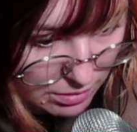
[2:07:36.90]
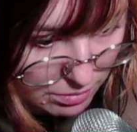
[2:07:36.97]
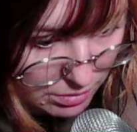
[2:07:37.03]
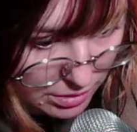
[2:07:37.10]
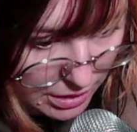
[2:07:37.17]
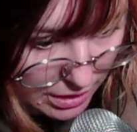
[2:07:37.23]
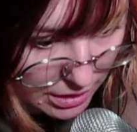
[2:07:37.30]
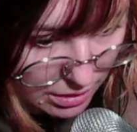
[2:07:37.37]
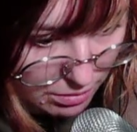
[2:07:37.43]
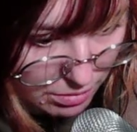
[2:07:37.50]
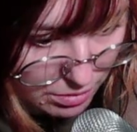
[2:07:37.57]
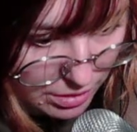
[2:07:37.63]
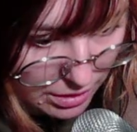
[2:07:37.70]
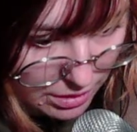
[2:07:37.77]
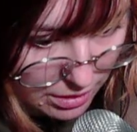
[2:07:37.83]
get
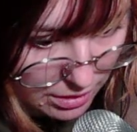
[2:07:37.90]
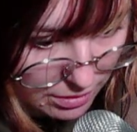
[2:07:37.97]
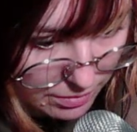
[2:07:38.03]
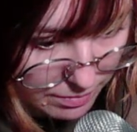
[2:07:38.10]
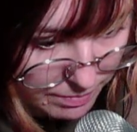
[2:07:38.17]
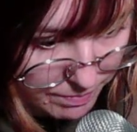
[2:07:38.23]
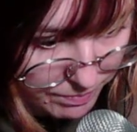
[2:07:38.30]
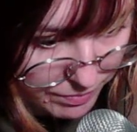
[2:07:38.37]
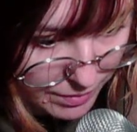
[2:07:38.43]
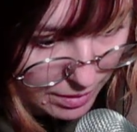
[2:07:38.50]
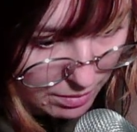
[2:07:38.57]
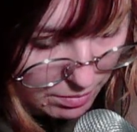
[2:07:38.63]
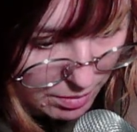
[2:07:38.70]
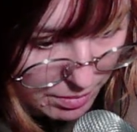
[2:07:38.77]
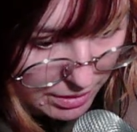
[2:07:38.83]
there.
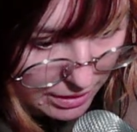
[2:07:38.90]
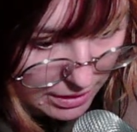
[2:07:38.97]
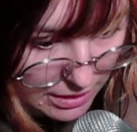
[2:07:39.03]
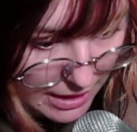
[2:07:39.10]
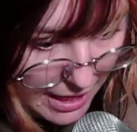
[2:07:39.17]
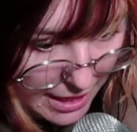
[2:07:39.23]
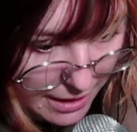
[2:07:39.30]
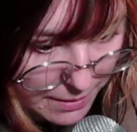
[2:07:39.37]
Maybe like that.